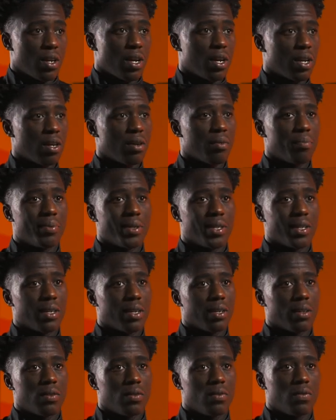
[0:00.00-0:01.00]
like I've been
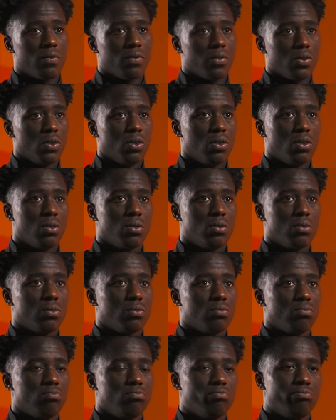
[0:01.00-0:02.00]
here for
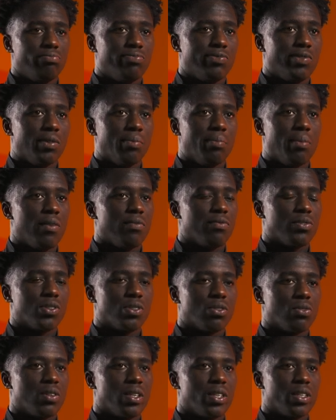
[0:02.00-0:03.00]
months
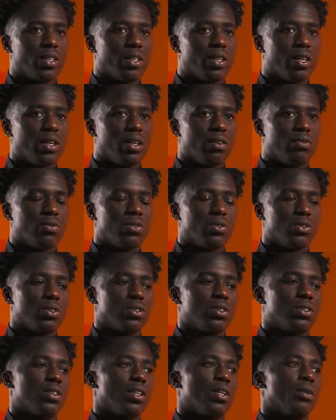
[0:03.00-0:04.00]
already. Everyone
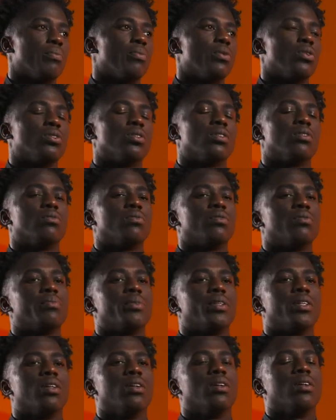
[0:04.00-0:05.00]
just staying positive with
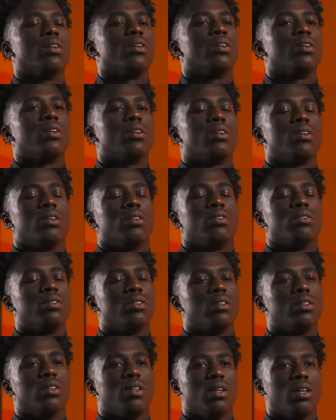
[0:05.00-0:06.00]
me.
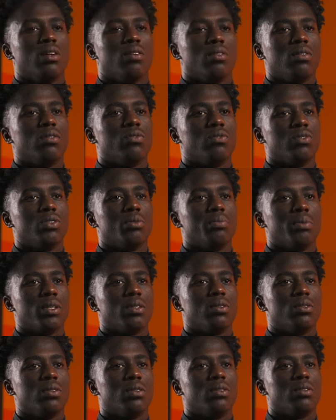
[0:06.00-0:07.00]
Everyone's
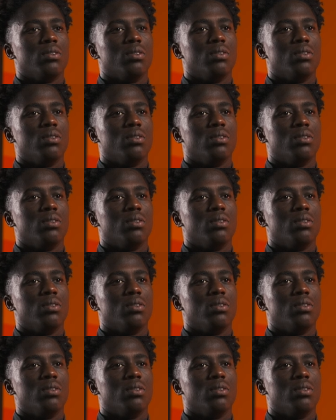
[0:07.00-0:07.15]
been good.